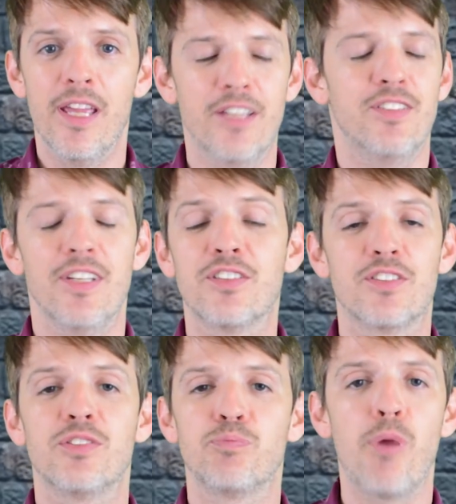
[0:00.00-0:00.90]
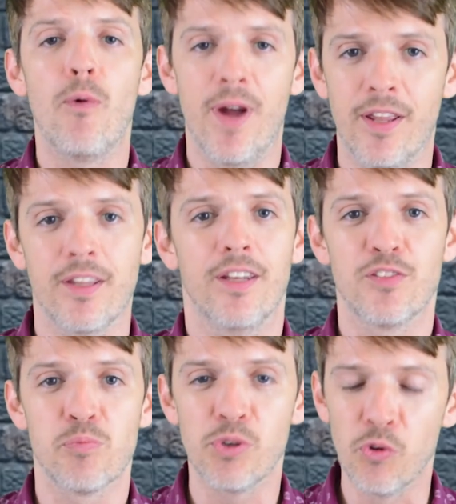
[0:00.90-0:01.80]
It's poetic. It
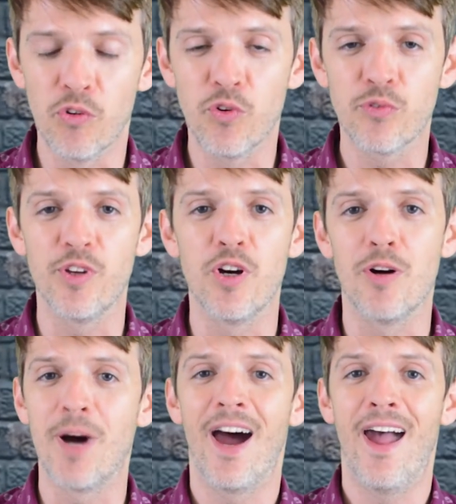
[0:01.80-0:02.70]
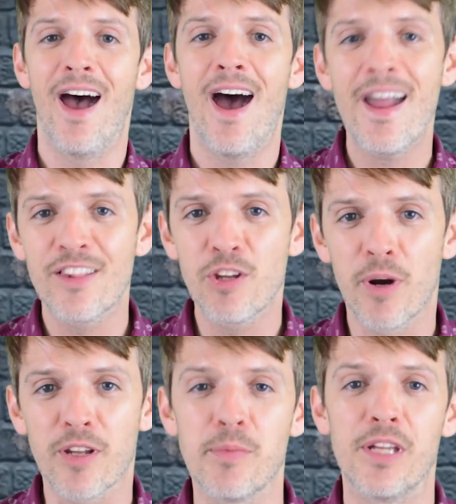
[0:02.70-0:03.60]
is a beautiful film. I highly
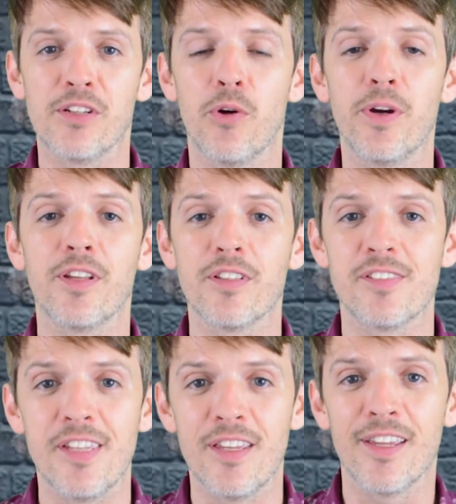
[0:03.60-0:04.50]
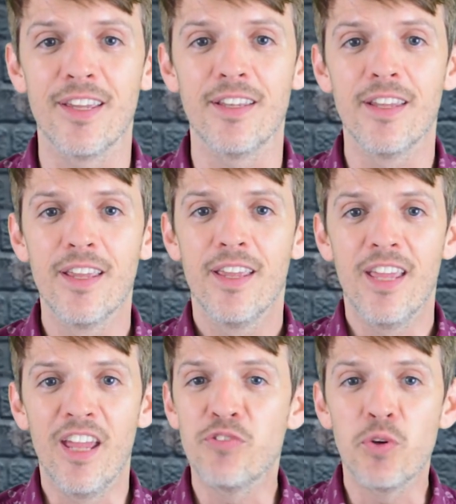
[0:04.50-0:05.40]
recommend going and seeing it.
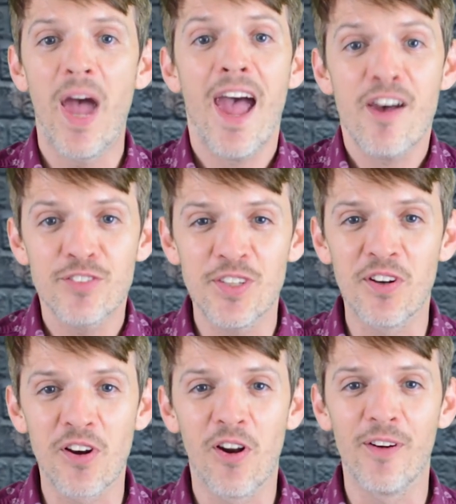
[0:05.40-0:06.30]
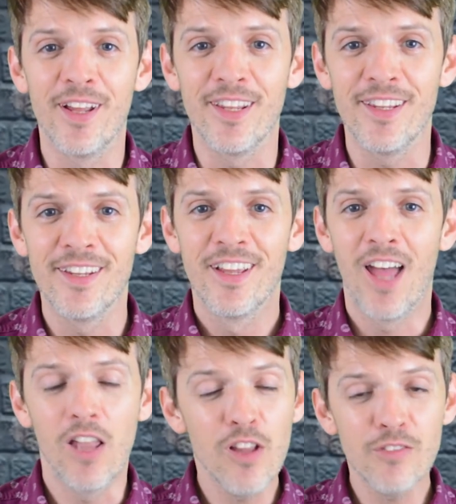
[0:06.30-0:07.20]
If you have seen it already,
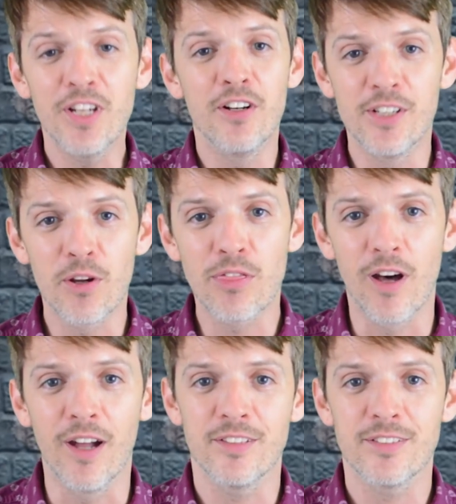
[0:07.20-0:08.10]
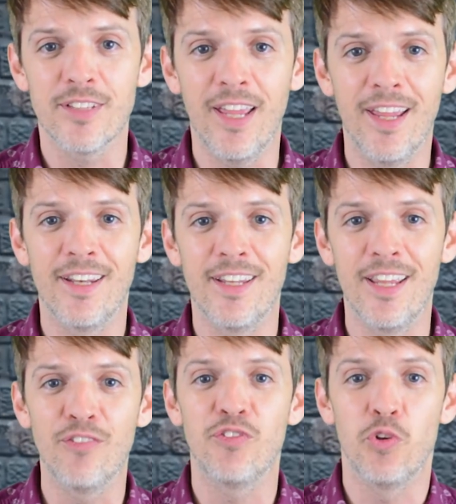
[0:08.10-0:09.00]
I'd love to hear your thoughts. And
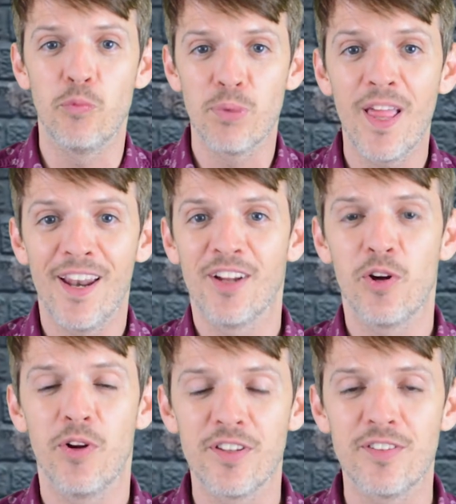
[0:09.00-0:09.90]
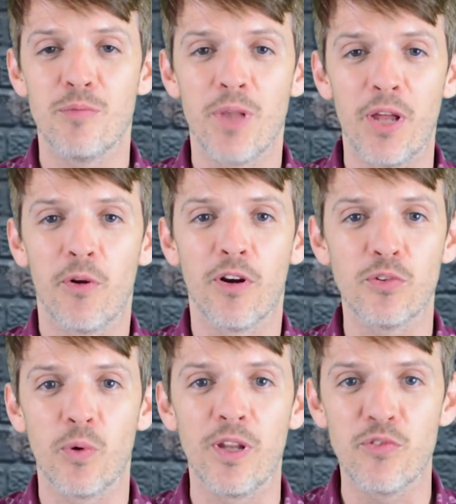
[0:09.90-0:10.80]
if you plan on going to see Blade Runner
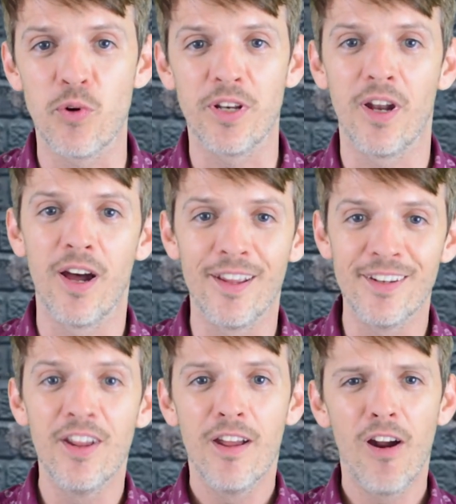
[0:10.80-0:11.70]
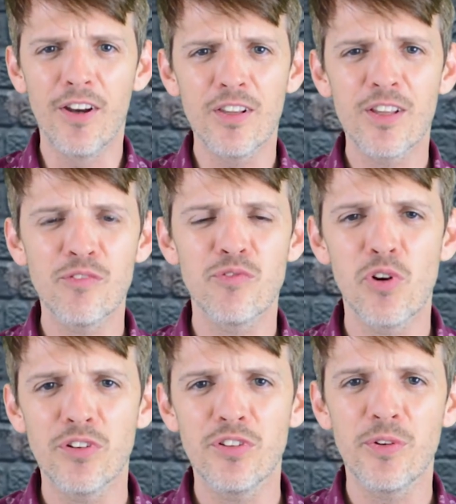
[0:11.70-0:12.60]
2049, are you looking
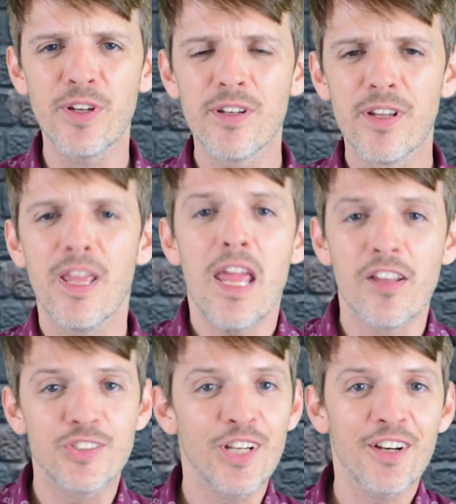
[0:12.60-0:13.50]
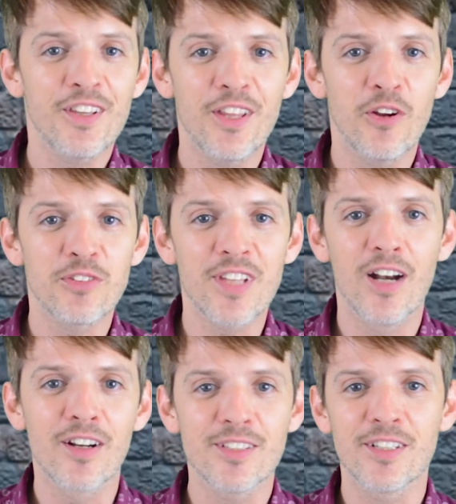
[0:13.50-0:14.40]
forward to it? Is Jared Leto's
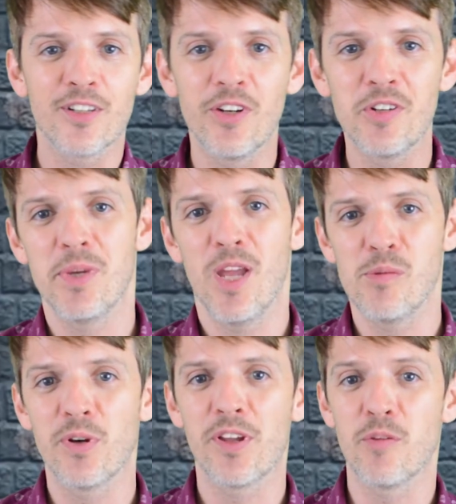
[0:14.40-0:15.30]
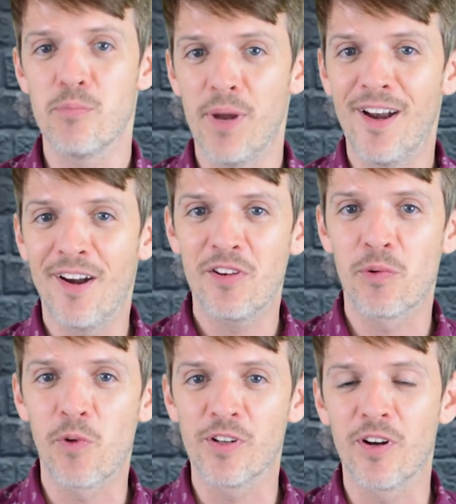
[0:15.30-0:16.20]
character going to be able to compare
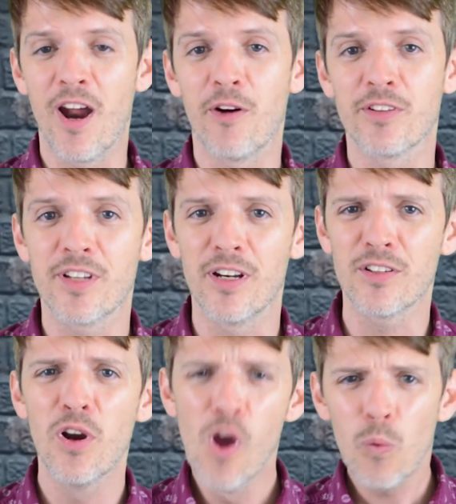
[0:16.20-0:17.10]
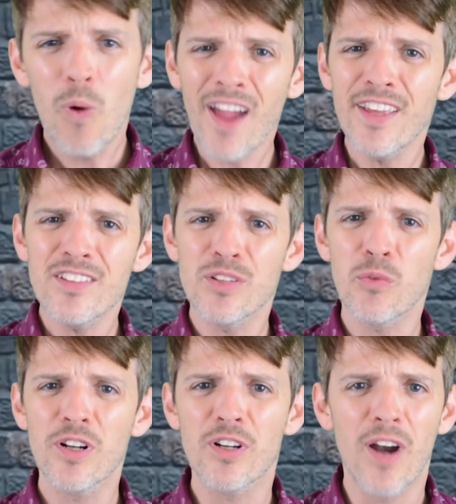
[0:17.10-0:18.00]
to Rutger Hauer's character? Why isn't
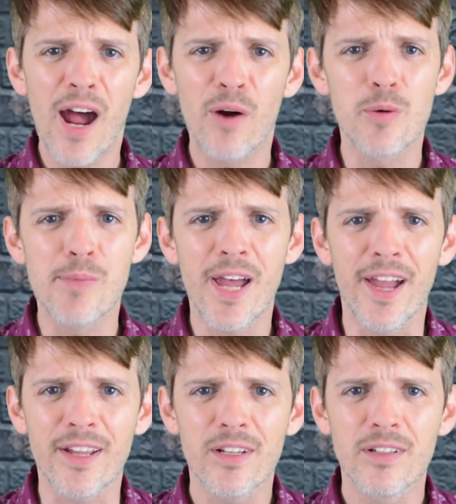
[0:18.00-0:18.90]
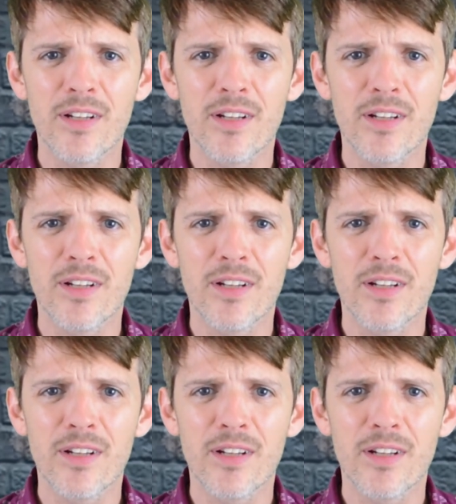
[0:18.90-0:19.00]
Rutger Hauer back?